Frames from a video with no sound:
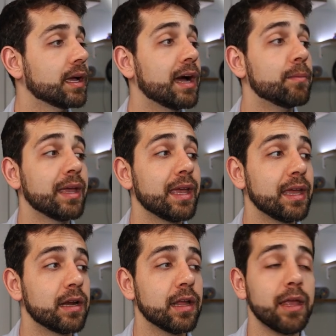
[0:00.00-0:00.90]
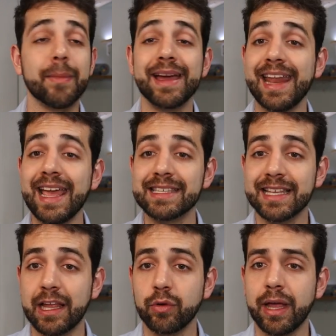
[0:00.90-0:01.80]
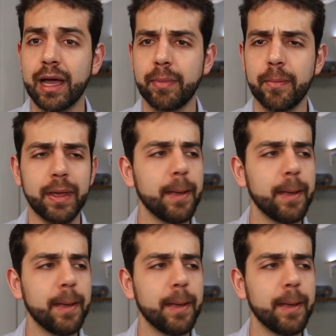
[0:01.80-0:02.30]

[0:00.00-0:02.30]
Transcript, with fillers: coming here in my Nextcloud app,